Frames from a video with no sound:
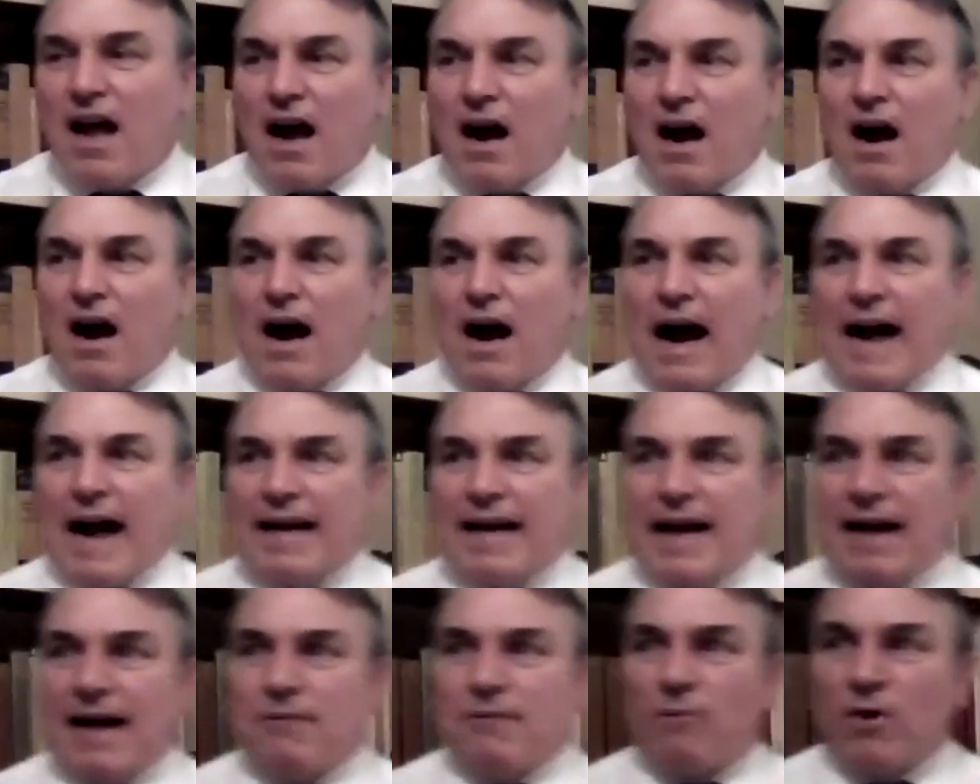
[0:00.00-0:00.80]
Uh,
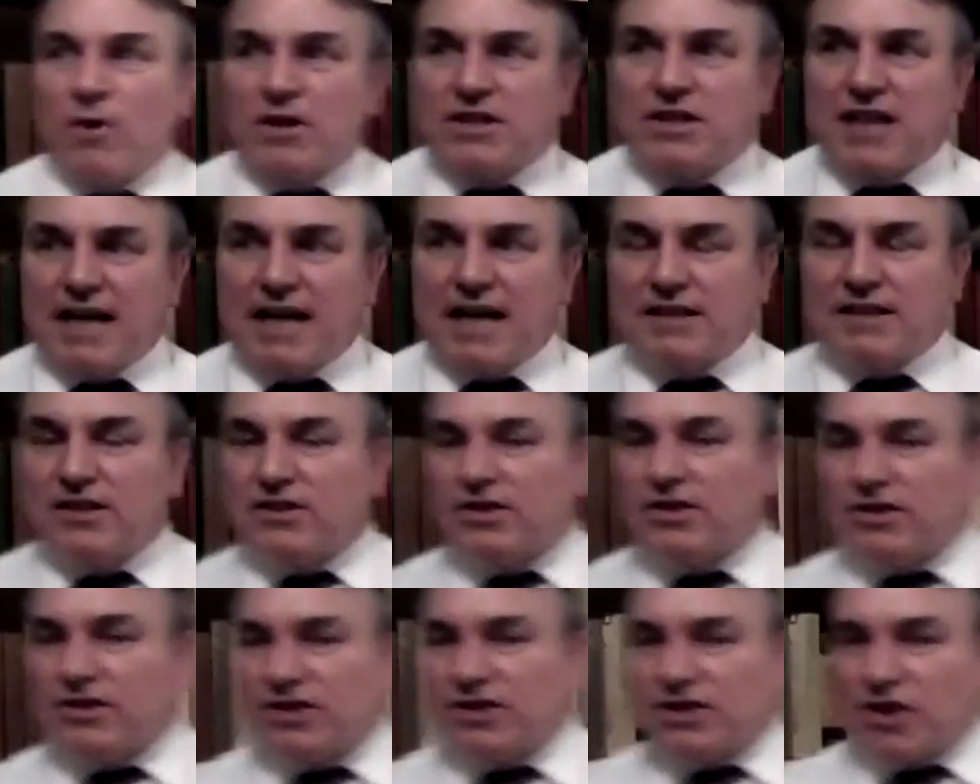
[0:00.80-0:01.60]
and, and what
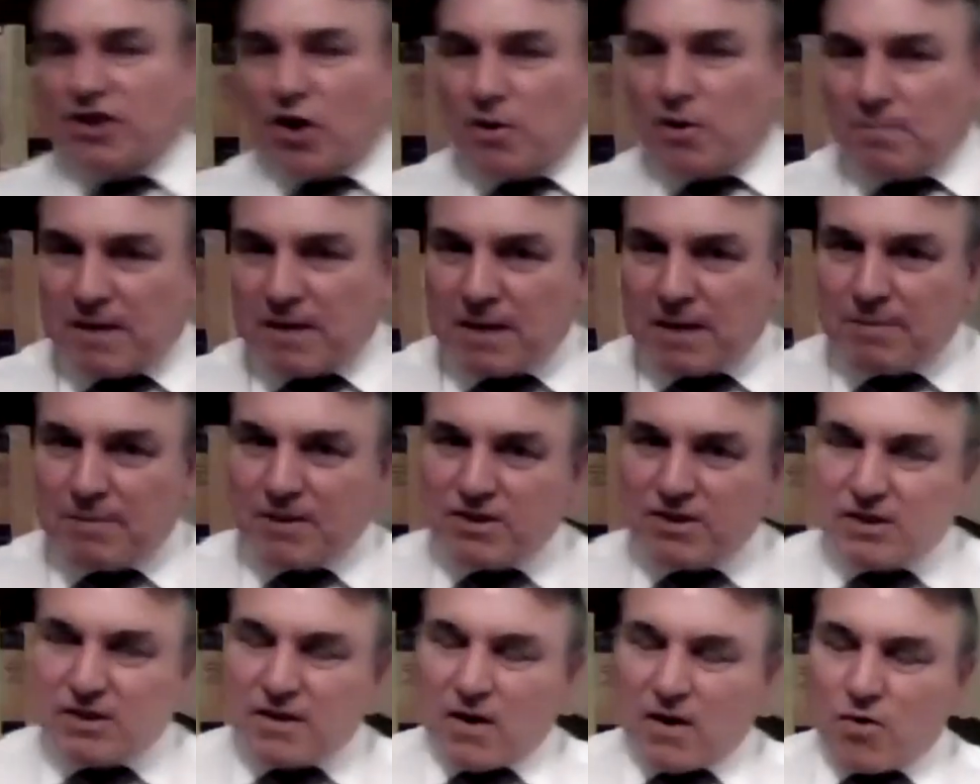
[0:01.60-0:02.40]
Chesterton showed me,
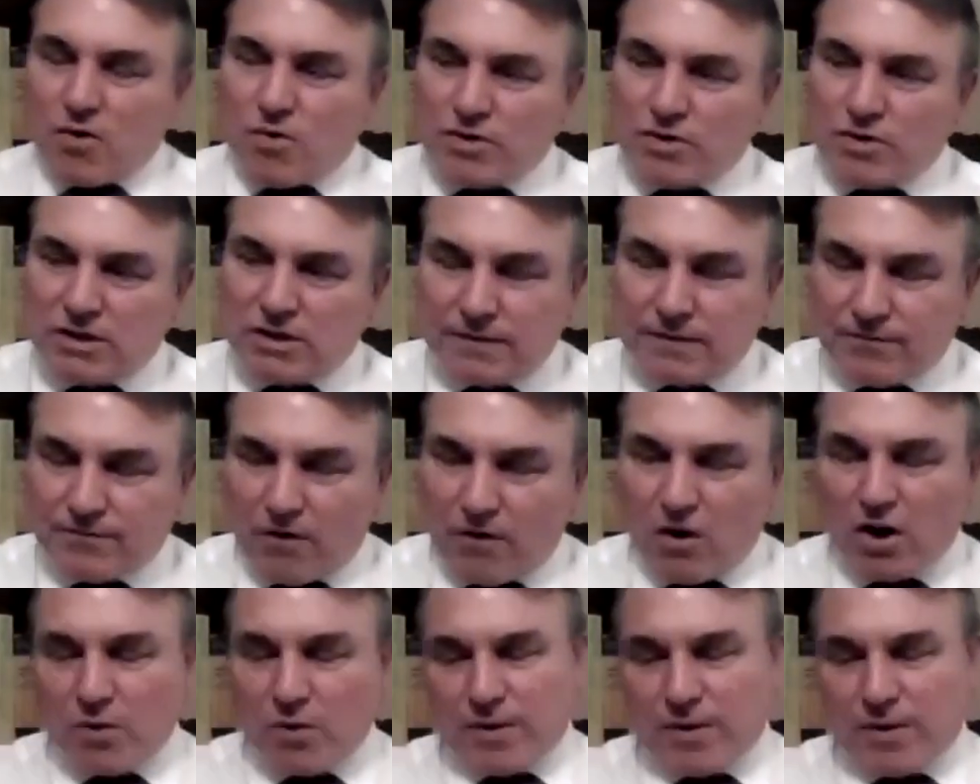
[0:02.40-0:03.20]
because he, of course, he's
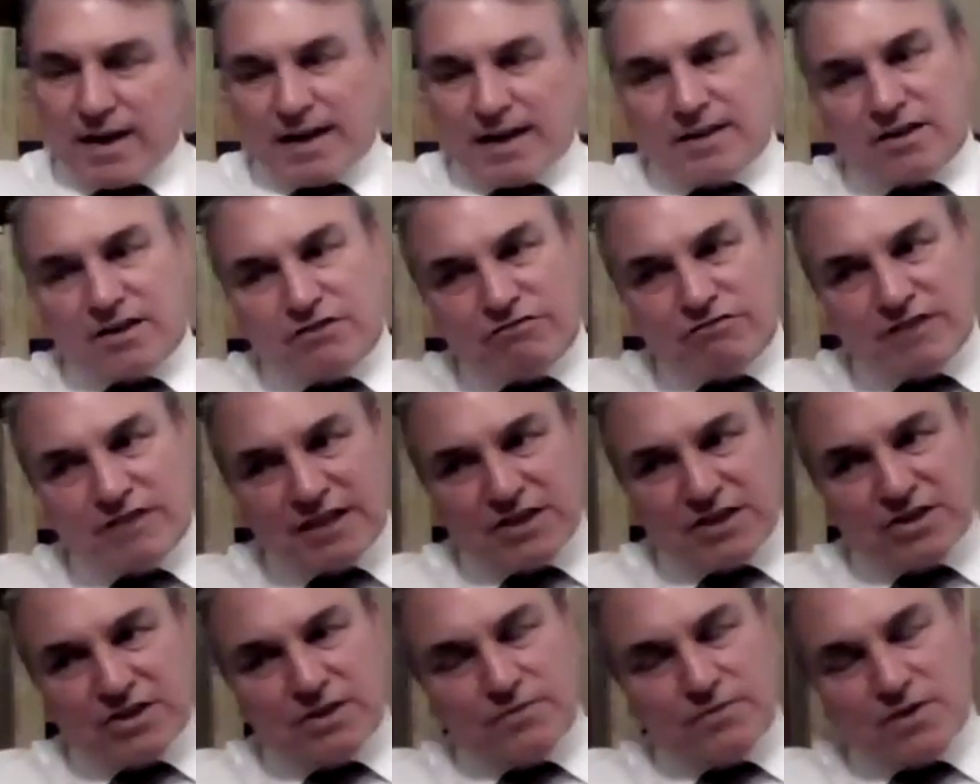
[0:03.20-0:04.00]
following the
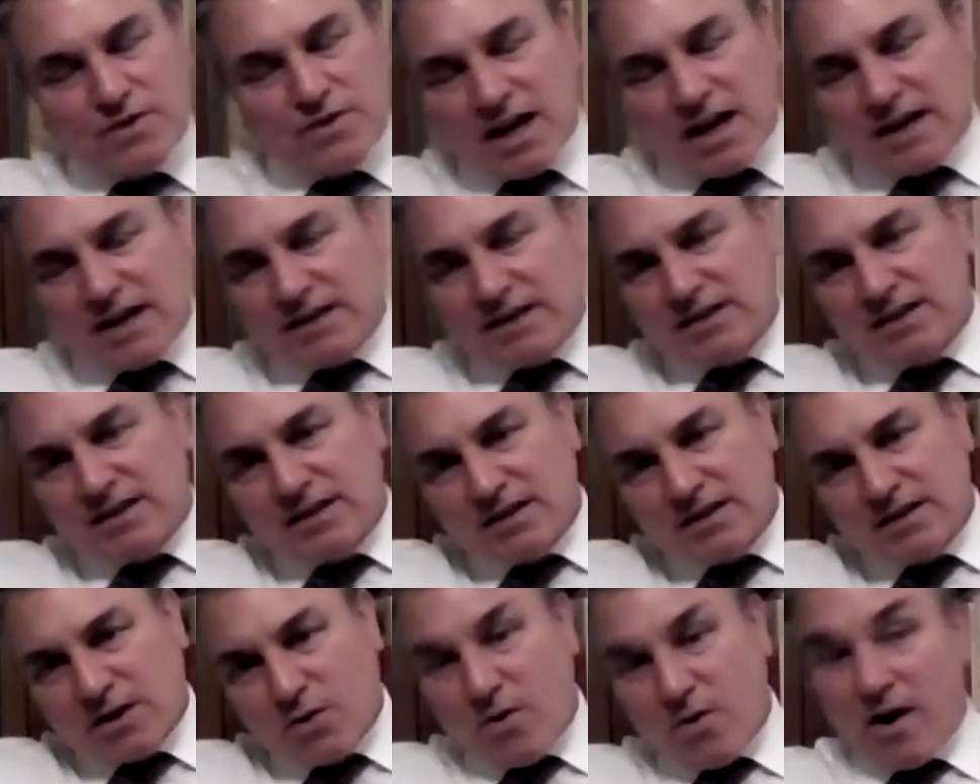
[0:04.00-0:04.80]
tradition of Augustine
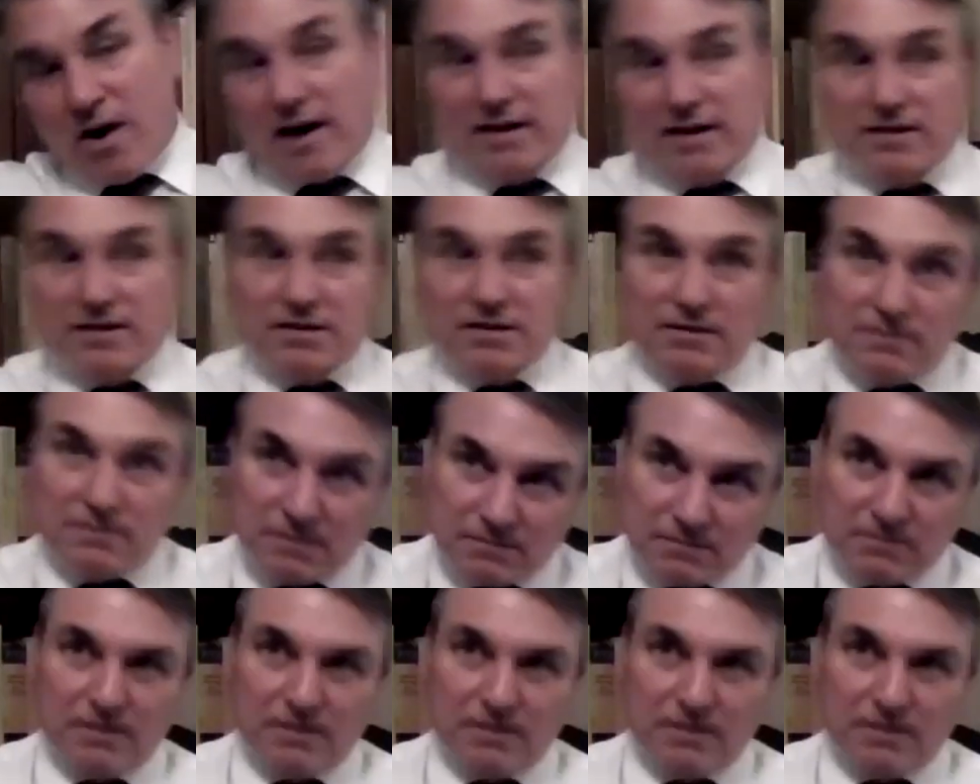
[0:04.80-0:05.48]
and Aquinas and